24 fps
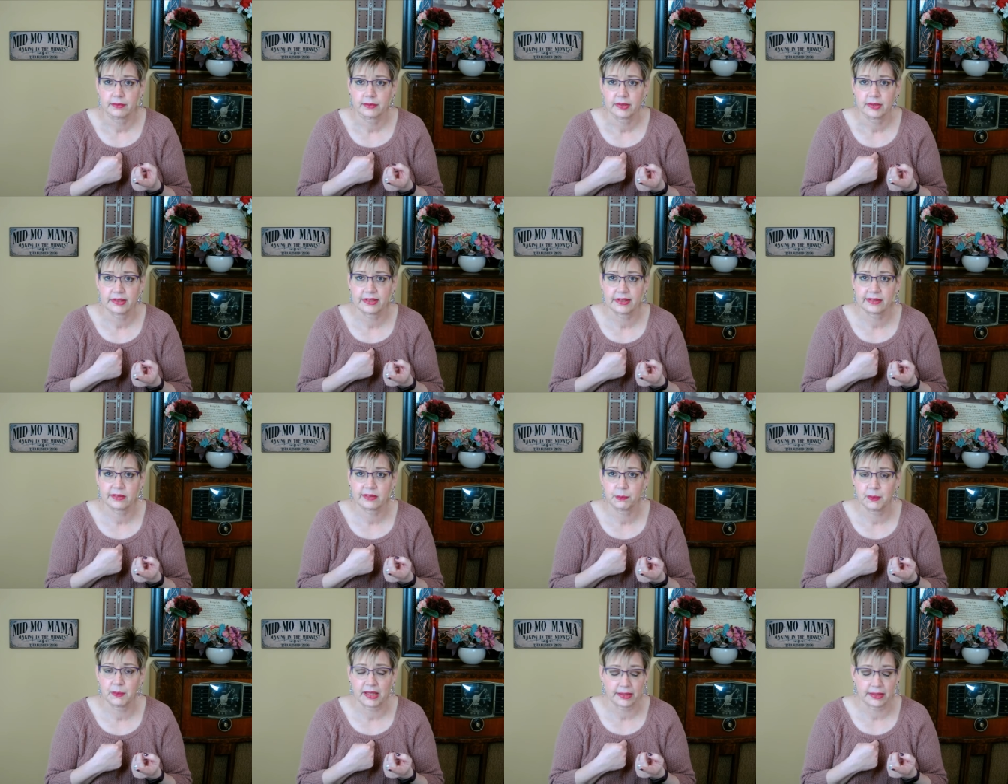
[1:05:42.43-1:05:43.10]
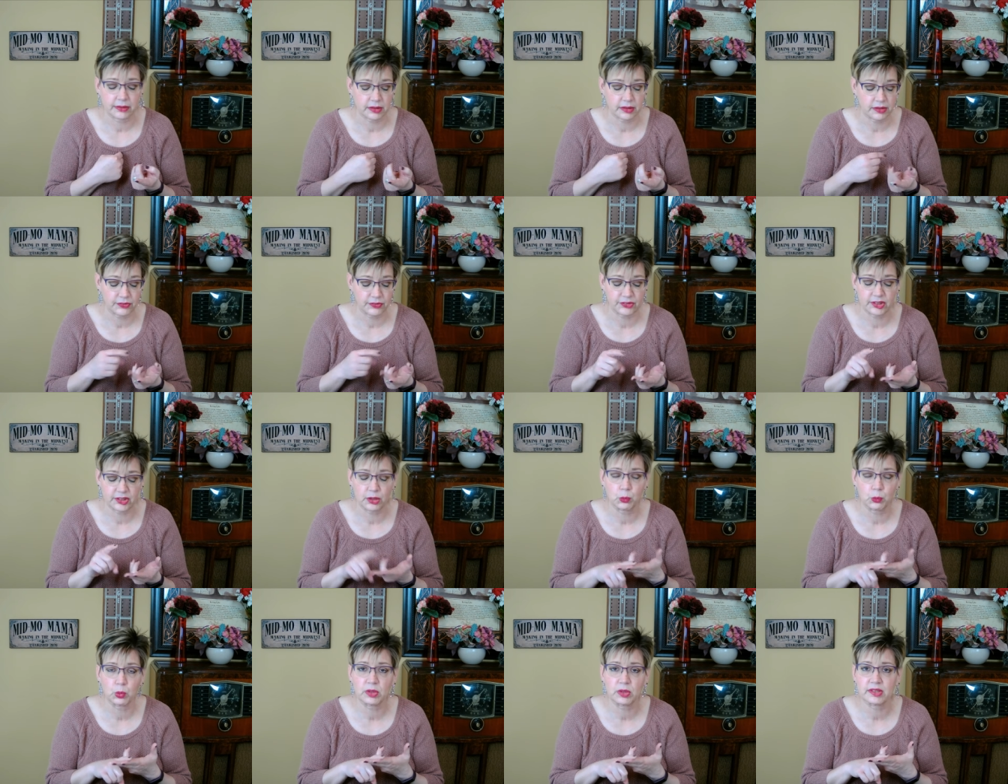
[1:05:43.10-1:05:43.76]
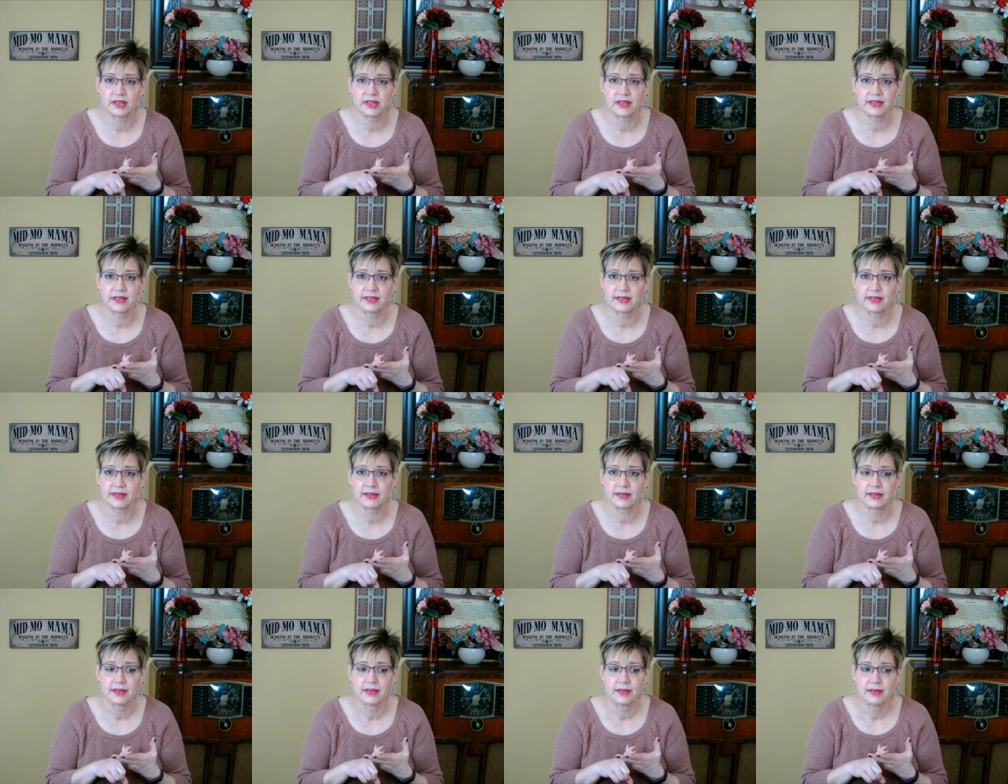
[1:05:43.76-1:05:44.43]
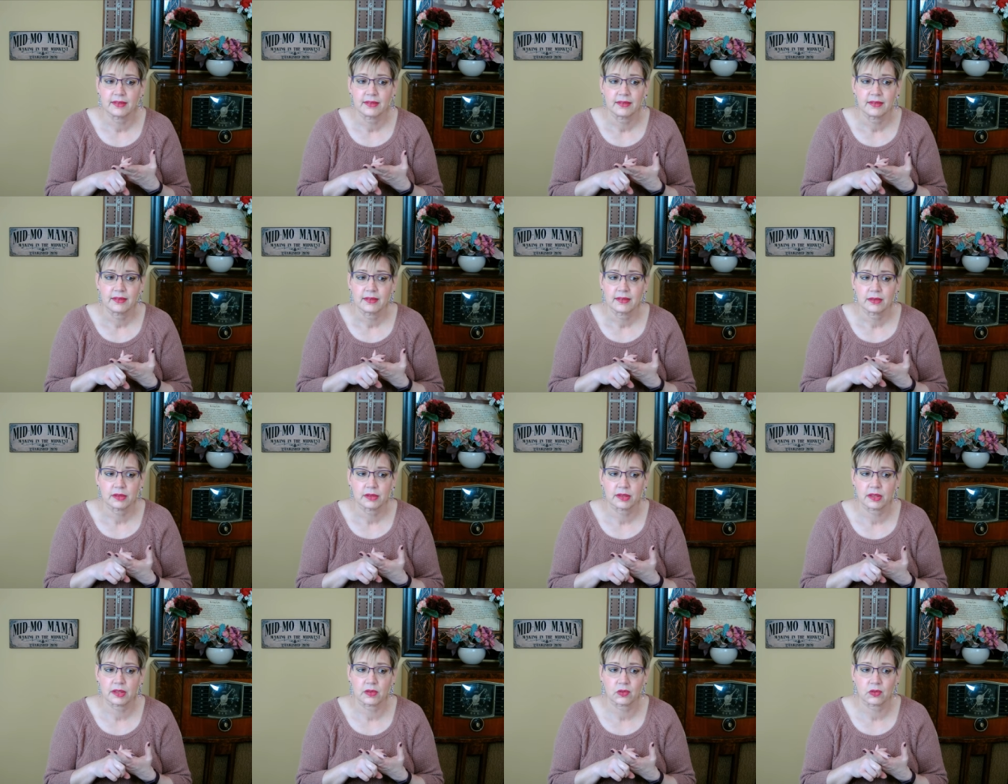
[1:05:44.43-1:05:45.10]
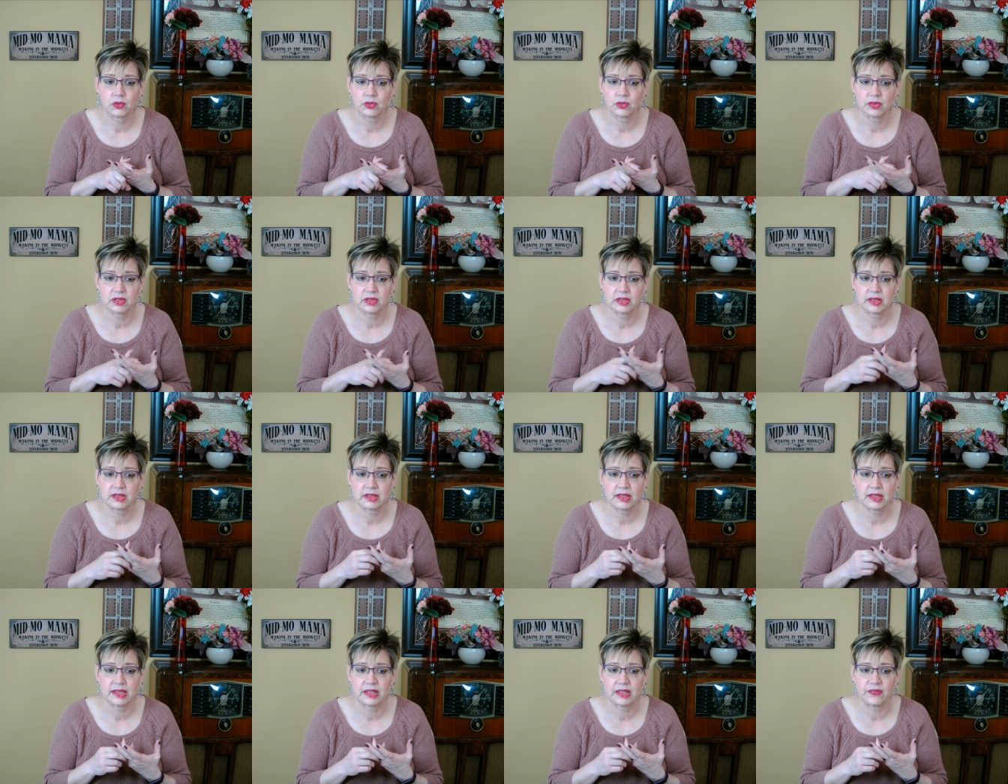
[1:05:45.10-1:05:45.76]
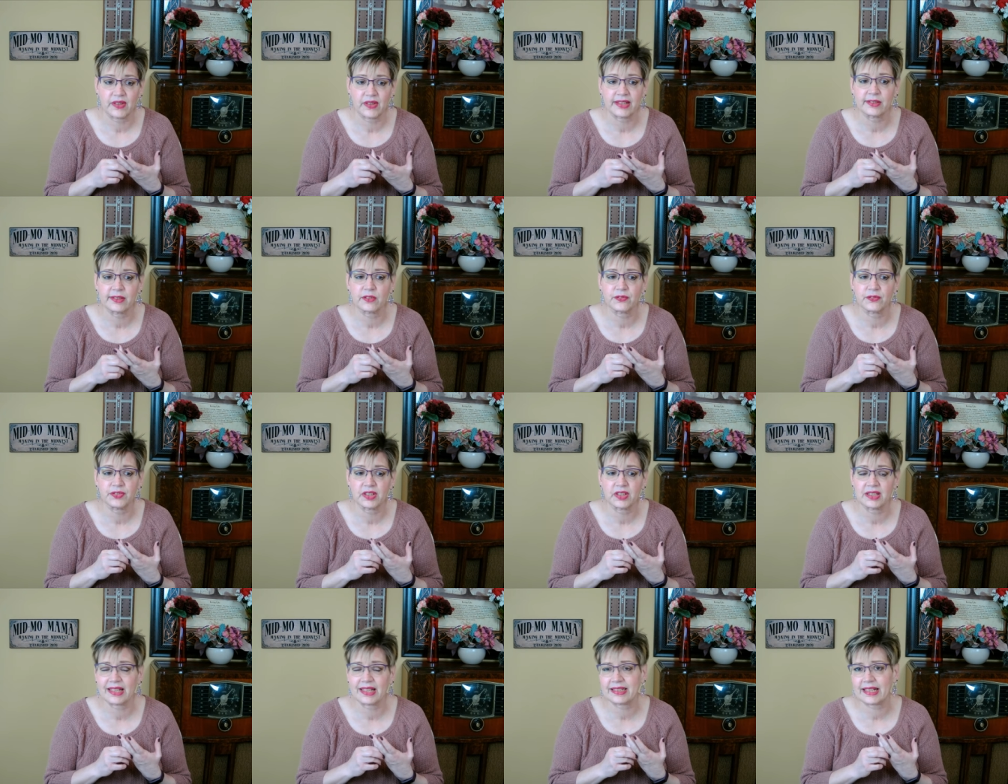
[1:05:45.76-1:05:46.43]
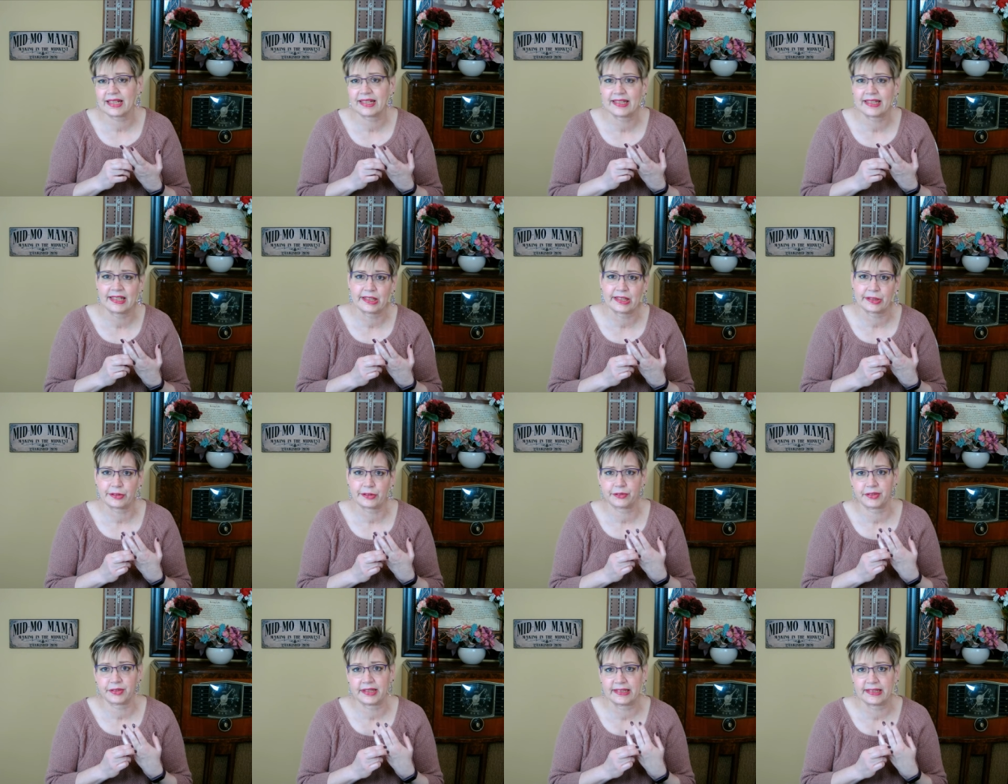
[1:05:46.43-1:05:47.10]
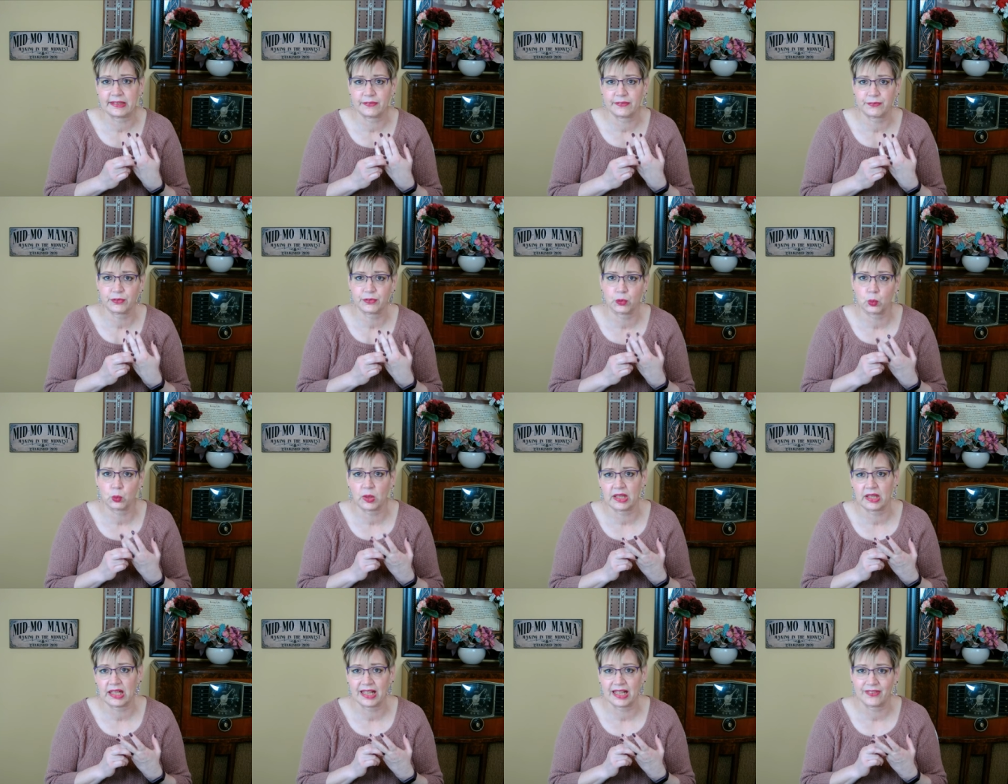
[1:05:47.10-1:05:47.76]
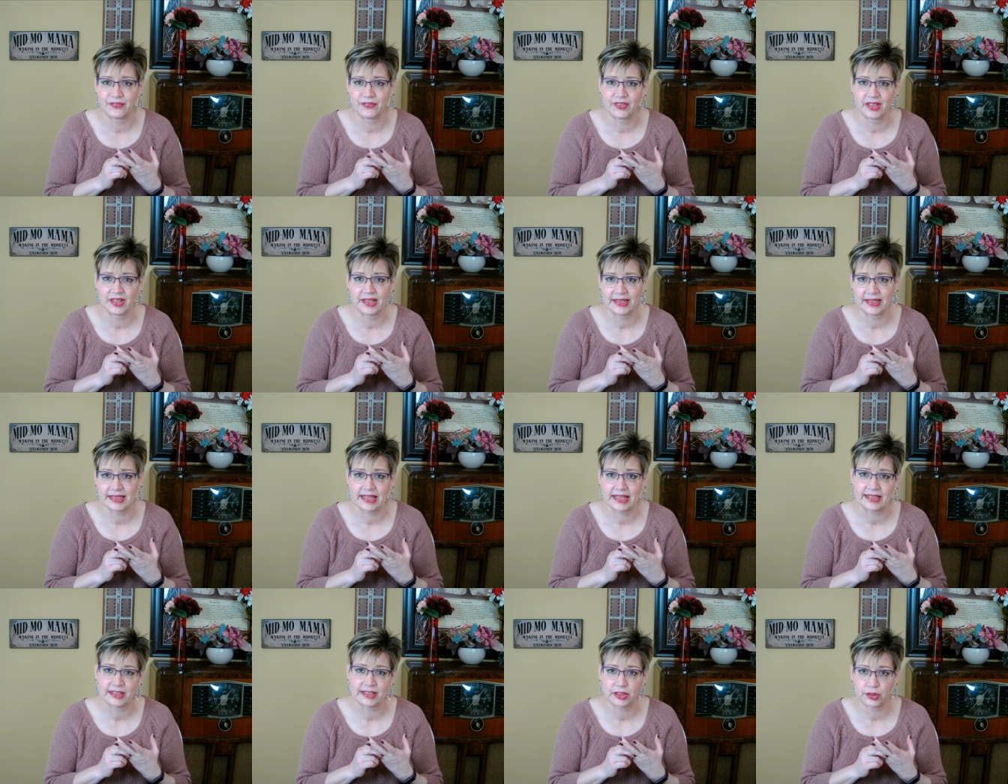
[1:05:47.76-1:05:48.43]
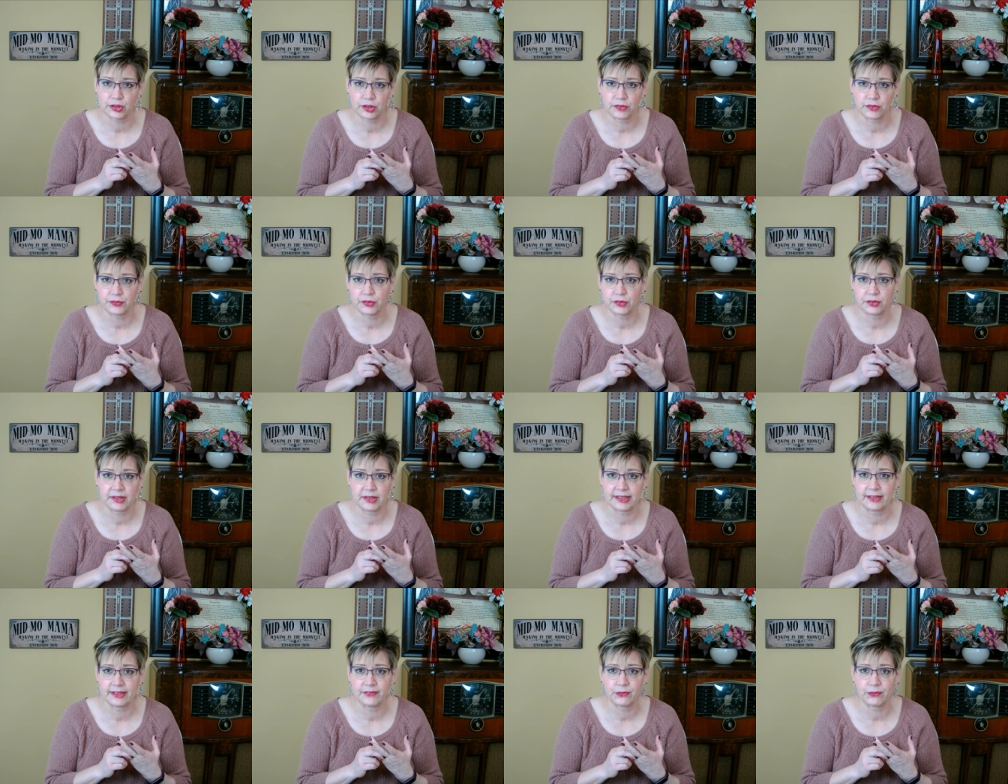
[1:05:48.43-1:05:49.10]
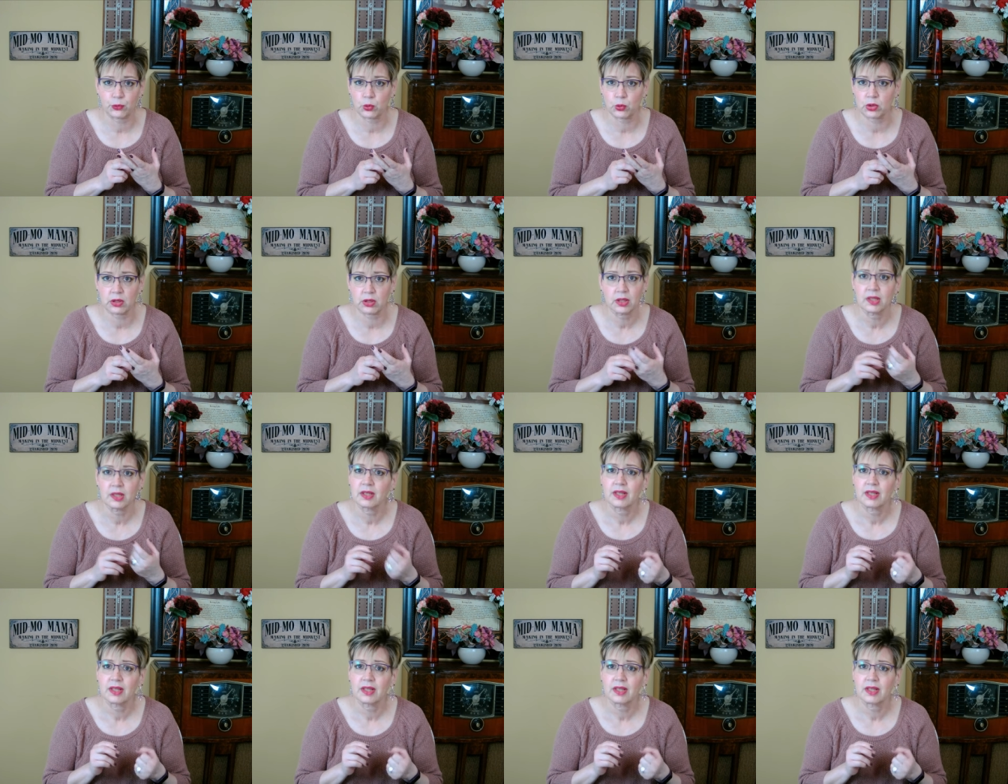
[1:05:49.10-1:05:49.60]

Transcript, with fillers: It doesn't matter. If someone doesn't, you know, if I don't feel like I get credit for what I feel like I deserve credit for,